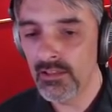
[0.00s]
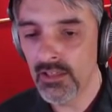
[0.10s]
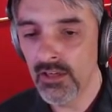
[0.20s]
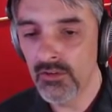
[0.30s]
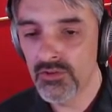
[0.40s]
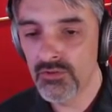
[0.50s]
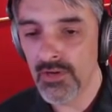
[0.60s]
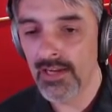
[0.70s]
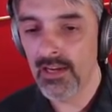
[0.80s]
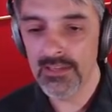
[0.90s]
You know,
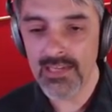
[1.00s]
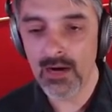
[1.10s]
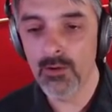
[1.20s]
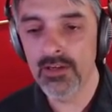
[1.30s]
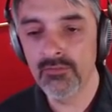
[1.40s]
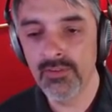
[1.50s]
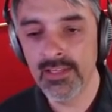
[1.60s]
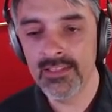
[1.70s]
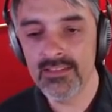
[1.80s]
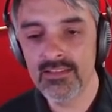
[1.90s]
strat uh, tower
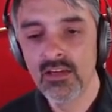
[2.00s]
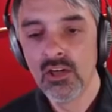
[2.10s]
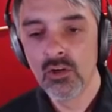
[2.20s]
defense,